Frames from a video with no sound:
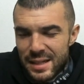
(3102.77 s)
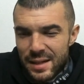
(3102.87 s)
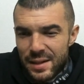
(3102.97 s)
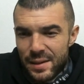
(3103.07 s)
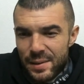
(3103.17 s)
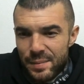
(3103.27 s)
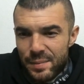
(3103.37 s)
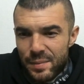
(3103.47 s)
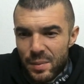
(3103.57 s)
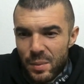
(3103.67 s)

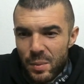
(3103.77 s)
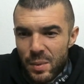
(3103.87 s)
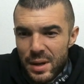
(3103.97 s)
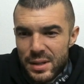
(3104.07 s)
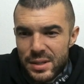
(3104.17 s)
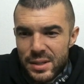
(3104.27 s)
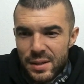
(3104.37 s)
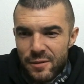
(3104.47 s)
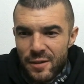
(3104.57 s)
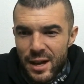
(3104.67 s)
um, what's
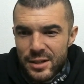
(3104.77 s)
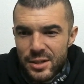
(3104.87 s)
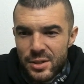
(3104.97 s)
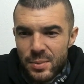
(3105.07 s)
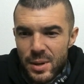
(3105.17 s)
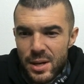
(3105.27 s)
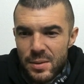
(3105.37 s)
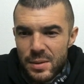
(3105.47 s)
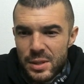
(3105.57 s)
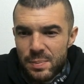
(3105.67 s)
the fastest way
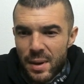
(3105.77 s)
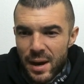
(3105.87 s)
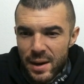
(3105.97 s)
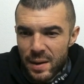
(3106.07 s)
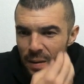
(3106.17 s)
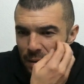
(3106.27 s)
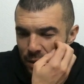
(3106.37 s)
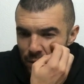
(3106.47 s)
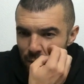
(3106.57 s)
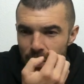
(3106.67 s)
to aspire
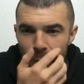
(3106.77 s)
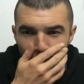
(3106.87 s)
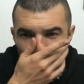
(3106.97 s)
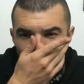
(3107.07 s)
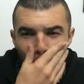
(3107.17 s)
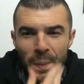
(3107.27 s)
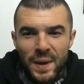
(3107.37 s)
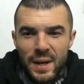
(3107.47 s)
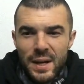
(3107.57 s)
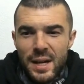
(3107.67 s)
through
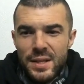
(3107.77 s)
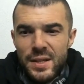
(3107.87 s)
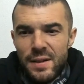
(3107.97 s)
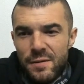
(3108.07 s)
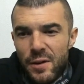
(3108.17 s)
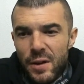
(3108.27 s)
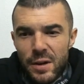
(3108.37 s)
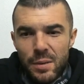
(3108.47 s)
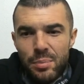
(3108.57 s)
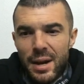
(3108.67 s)
uh, SE
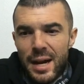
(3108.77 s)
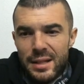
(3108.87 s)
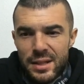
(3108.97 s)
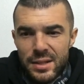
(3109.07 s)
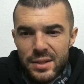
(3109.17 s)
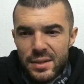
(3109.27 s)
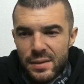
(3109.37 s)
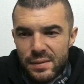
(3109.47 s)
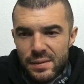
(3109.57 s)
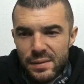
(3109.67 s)
inferior practice?
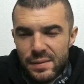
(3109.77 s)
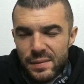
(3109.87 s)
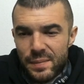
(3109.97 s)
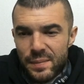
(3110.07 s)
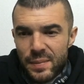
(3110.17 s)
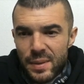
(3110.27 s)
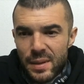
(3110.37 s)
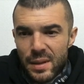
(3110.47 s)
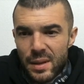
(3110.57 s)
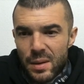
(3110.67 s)

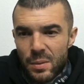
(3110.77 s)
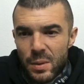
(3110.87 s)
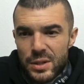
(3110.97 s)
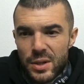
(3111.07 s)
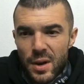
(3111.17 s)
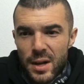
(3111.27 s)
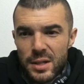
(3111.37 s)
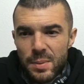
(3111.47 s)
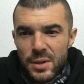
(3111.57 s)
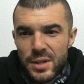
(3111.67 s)
What's
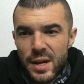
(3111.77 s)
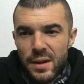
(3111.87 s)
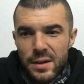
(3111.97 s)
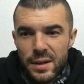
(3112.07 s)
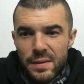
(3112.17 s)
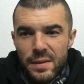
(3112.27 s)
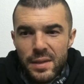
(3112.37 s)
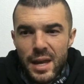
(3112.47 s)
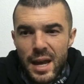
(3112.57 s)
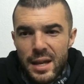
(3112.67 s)
God's personality?
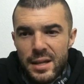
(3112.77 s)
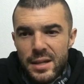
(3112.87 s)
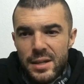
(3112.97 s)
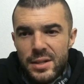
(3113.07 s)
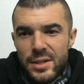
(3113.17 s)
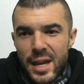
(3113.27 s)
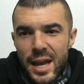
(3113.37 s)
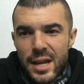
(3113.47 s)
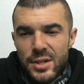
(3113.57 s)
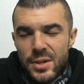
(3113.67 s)
That is
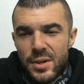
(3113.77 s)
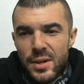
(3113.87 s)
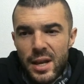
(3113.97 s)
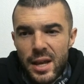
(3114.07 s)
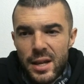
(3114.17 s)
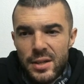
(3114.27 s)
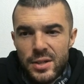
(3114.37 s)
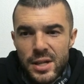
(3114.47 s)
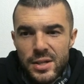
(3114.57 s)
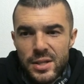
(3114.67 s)
answered in
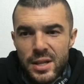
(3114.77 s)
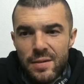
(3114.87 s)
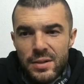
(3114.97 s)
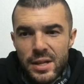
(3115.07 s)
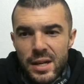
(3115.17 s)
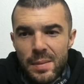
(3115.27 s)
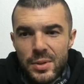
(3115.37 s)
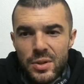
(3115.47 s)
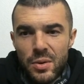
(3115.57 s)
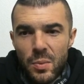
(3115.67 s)
season 17,
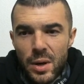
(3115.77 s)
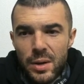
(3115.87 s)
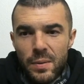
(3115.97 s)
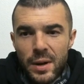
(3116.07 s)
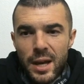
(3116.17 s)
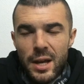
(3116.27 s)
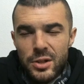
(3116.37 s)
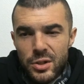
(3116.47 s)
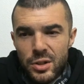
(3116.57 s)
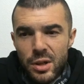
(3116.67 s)
episode 1.
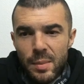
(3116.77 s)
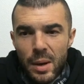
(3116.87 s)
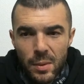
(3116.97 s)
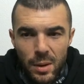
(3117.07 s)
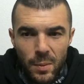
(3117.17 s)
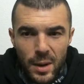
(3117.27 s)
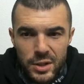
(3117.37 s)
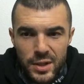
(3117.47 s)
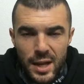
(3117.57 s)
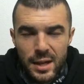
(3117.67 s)
Rakesh, you might want to
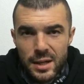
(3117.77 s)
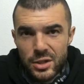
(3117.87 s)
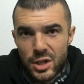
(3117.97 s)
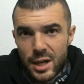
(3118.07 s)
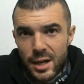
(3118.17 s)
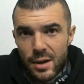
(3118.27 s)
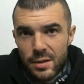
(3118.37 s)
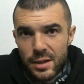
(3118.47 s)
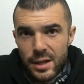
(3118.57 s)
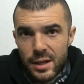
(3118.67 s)
watch that. It's, check it out
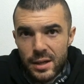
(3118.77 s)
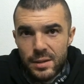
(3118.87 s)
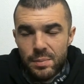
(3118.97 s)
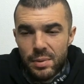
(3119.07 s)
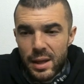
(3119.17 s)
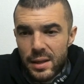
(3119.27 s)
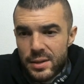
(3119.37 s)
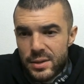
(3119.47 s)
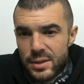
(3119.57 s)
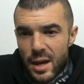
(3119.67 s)
in the uh,
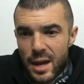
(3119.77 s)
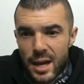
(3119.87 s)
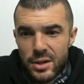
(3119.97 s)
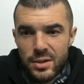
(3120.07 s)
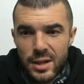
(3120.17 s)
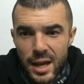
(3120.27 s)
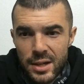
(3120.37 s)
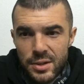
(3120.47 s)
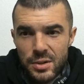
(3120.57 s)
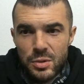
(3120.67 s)
playlists. I actually answer